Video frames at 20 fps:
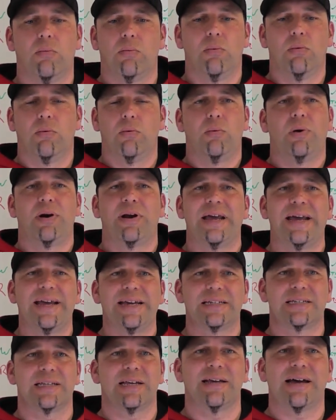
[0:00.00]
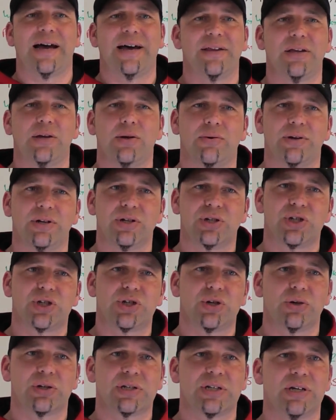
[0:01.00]
what it is that either your
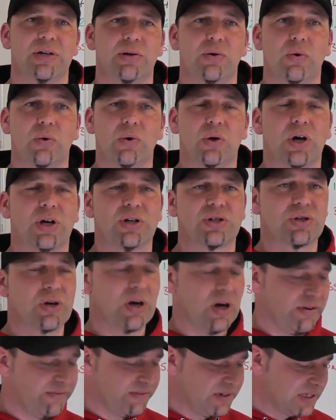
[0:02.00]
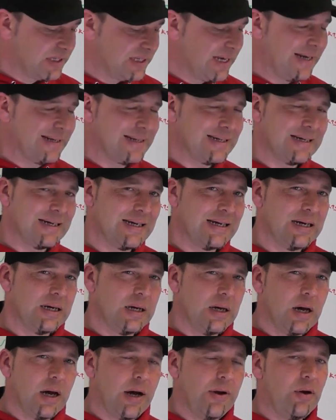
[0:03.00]
instructor or Cosgrove has said.
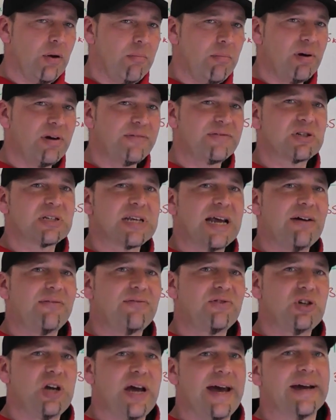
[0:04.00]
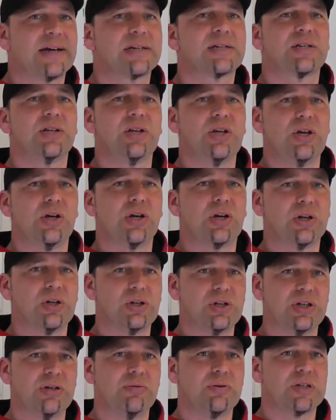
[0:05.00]
A number of self-checks that you
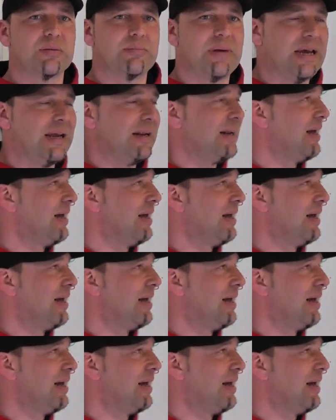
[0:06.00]
can do to make